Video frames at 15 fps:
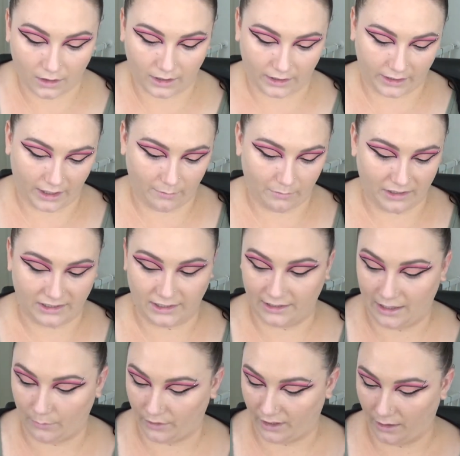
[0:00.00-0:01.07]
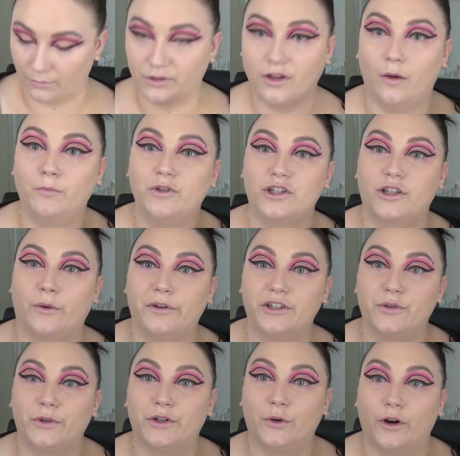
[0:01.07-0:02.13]
I keep messing that one up, so I'm just going
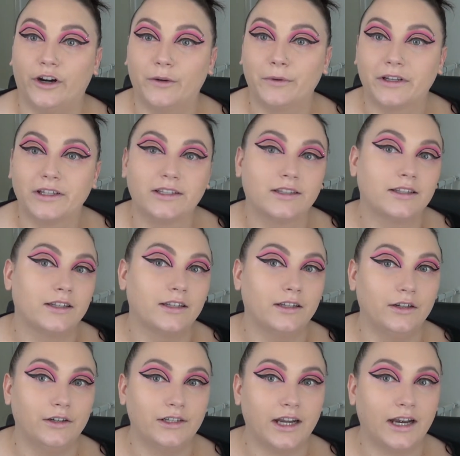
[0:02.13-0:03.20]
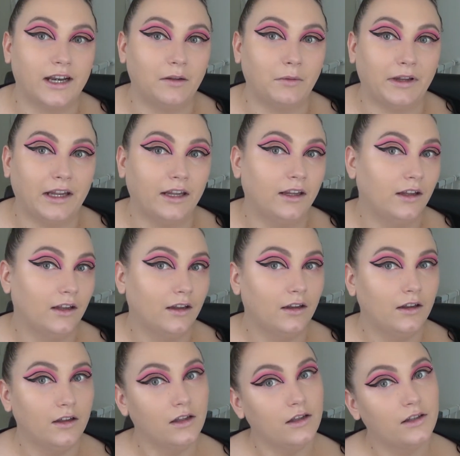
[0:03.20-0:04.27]
to ignore it because it's irritating me.
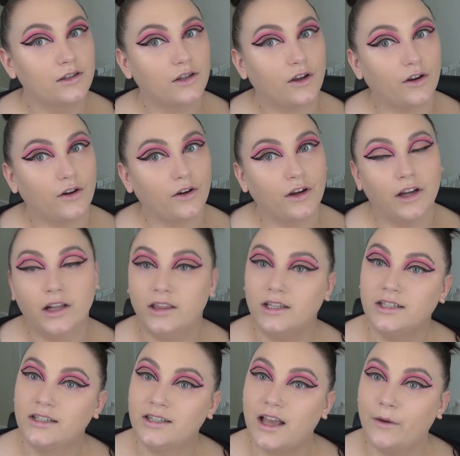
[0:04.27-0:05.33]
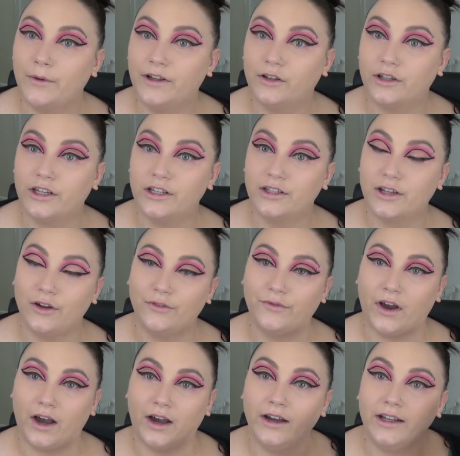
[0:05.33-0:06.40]
So this is how we're looking so
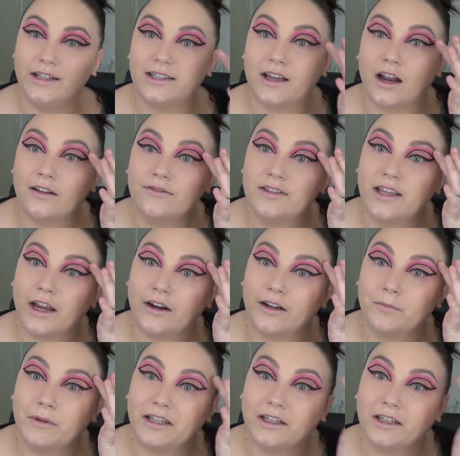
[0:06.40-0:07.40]
far. It's kind of scaring me a